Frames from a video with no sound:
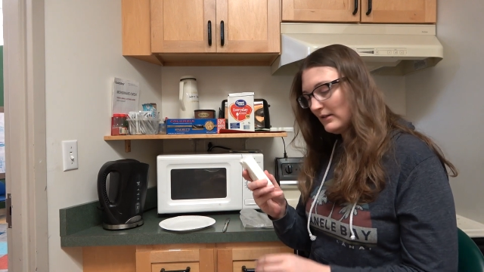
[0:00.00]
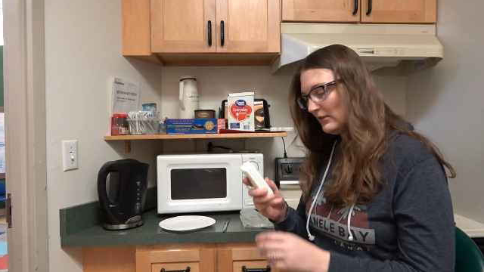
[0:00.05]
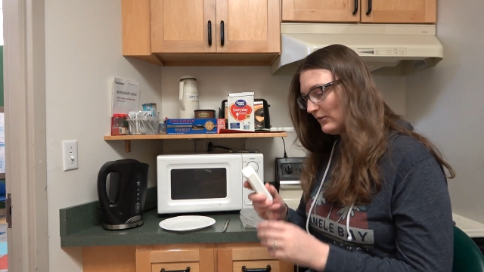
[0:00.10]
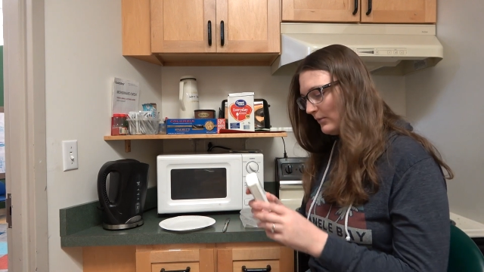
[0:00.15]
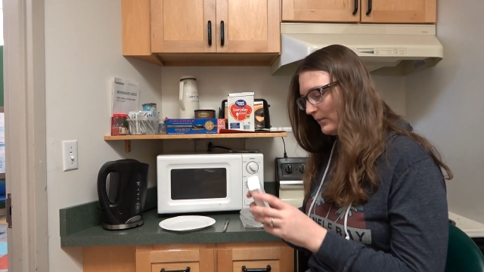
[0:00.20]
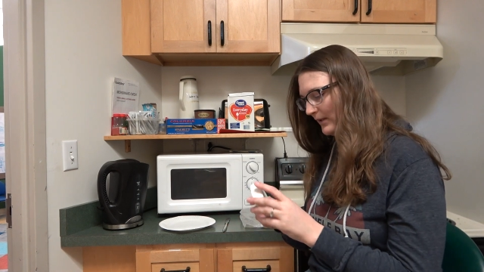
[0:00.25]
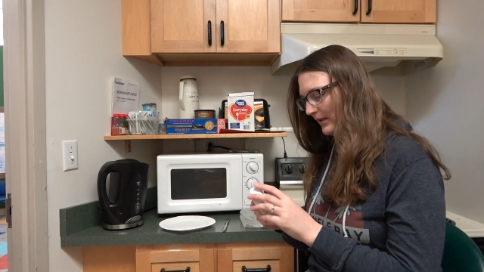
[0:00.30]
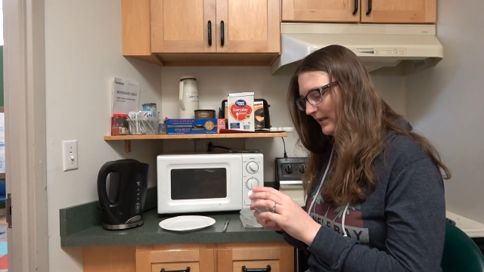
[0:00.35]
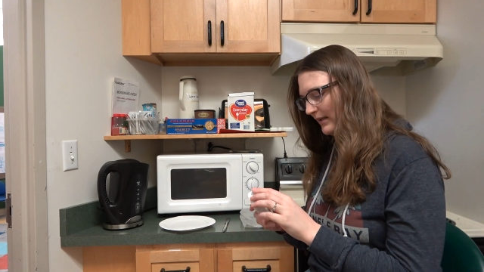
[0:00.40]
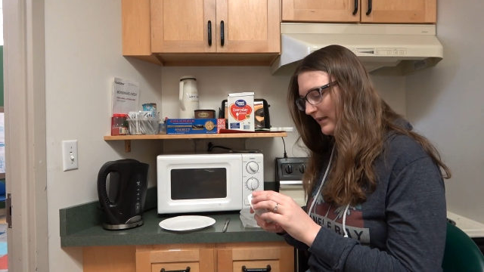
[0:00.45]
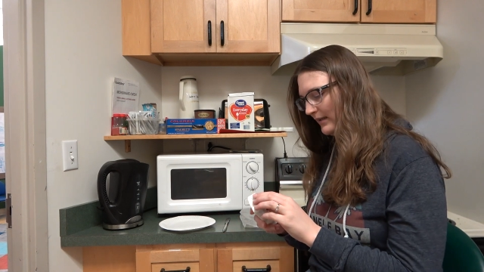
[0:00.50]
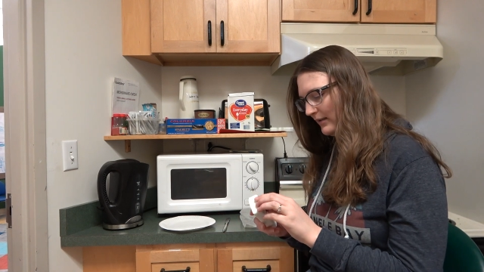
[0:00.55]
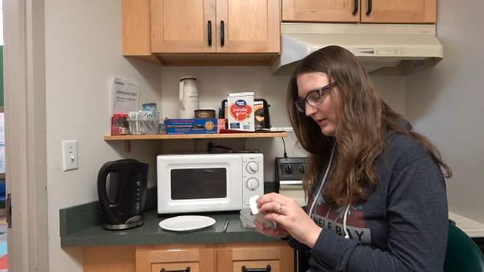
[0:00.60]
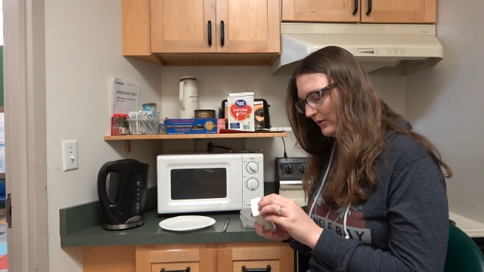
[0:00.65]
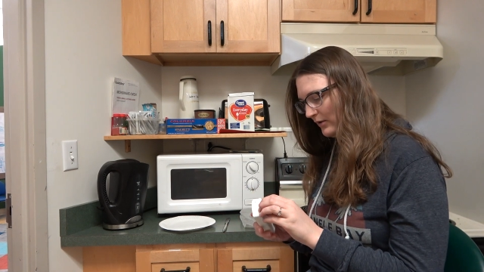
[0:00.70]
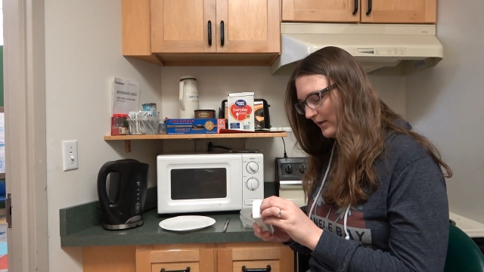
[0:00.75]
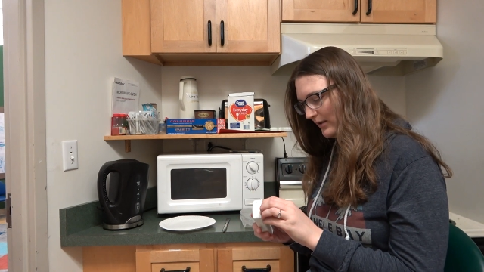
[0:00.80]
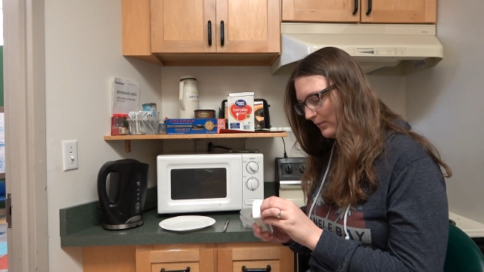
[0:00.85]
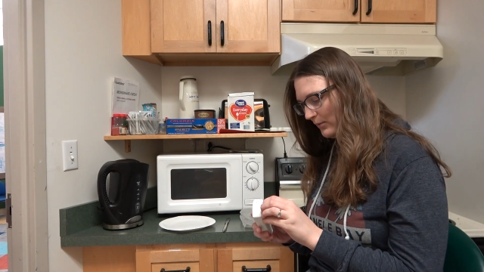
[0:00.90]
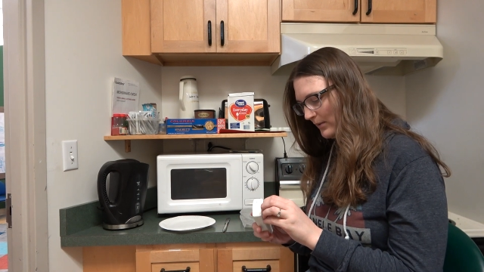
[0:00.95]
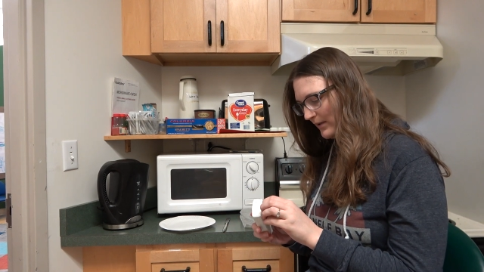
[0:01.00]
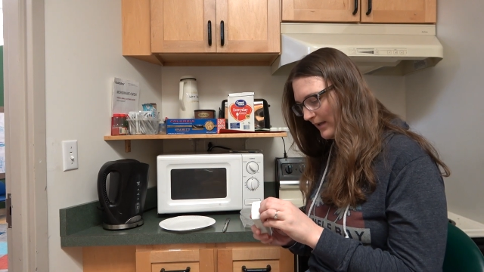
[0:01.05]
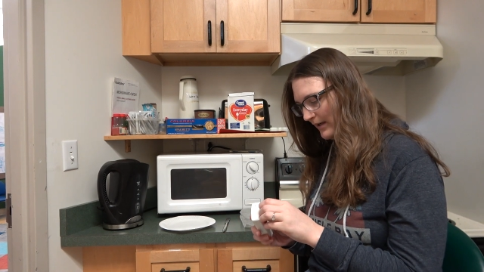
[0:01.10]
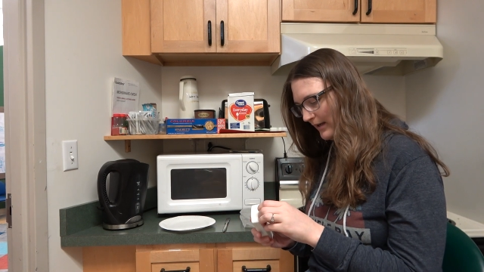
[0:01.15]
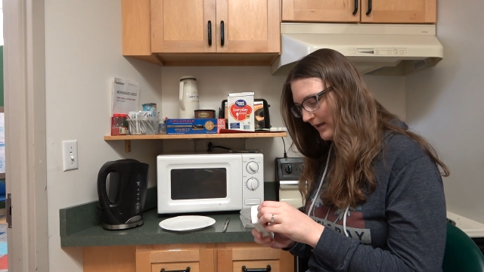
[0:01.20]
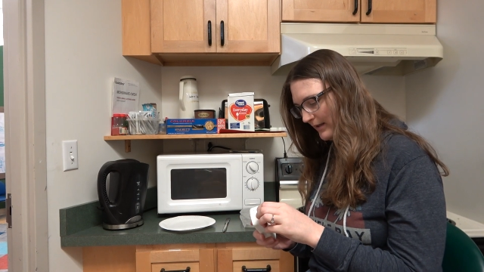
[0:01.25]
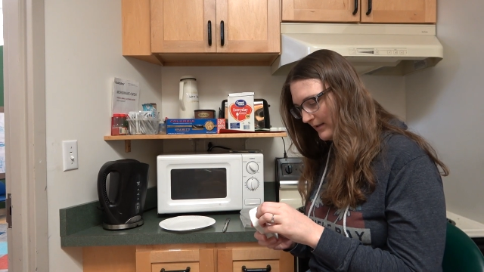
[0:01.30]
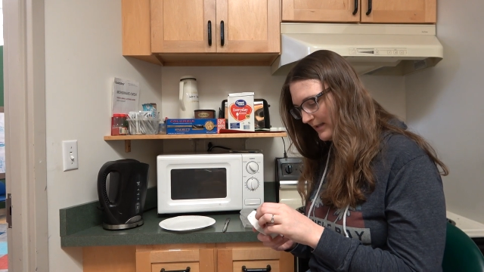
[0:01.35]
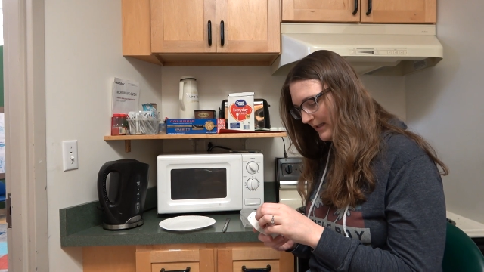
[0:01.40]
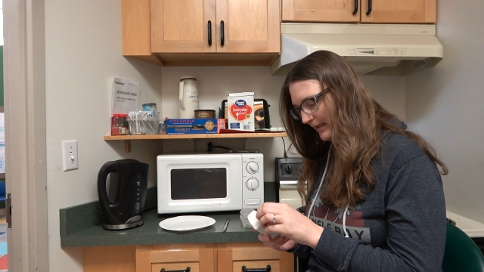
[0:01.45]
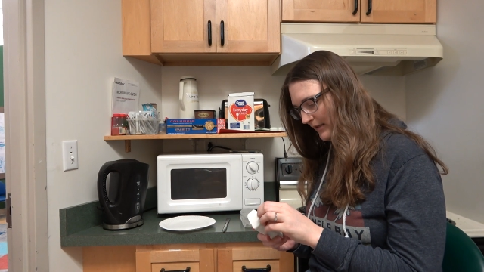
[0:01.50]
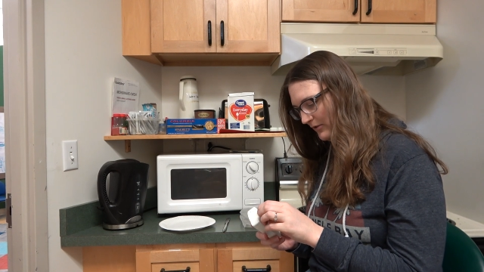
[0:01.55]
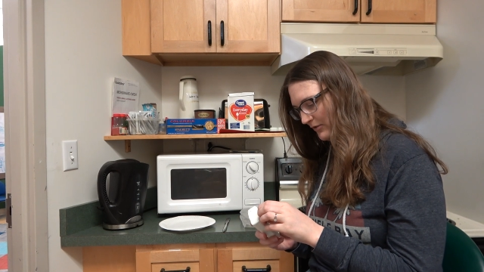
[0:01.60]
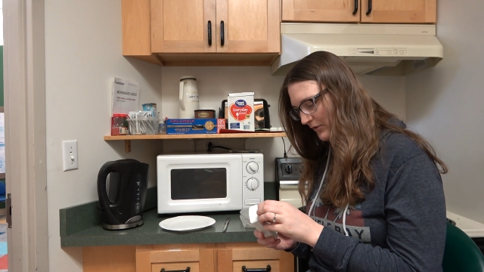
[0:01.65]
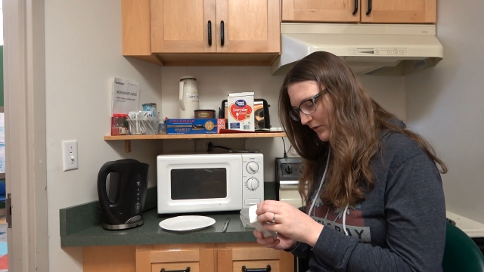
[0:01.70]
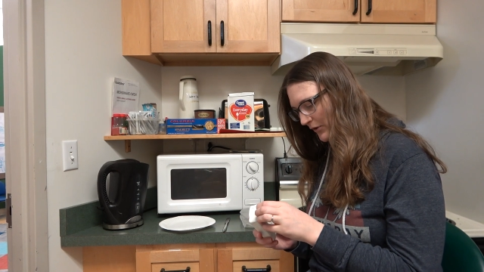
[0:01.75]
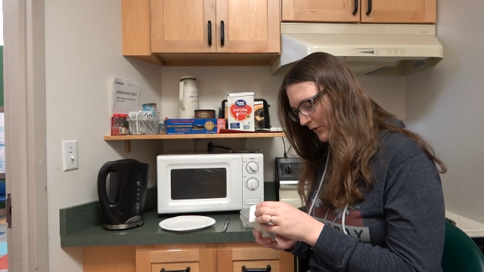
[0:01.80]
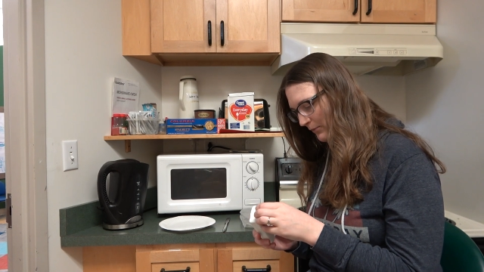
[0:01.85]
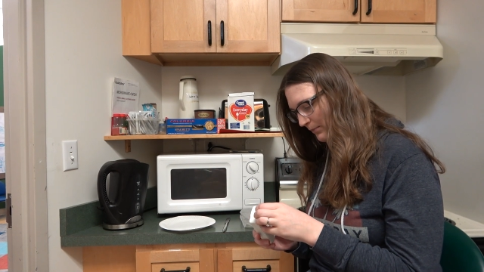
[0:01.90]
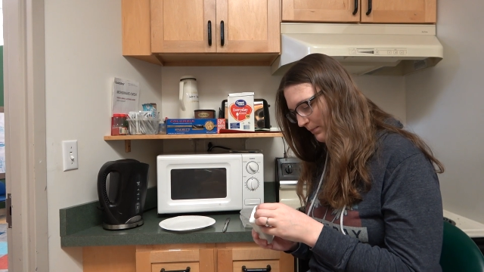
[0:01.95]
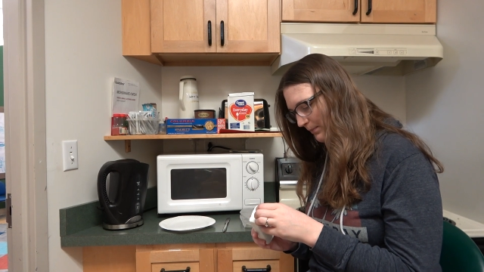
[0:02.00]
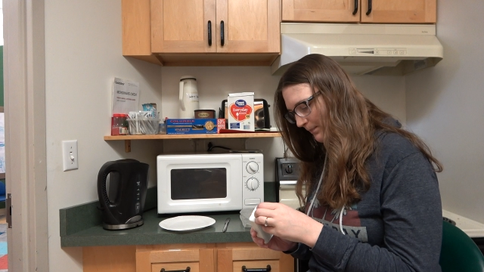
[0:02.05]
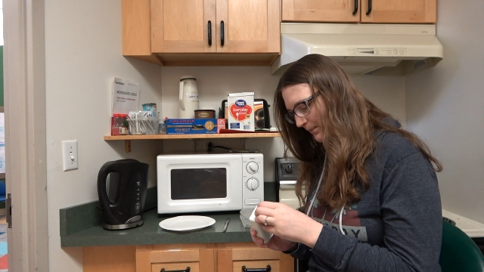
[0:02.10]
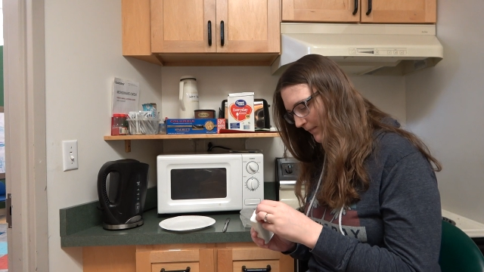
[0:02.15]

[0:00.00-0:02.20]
you're gonna want to take your soap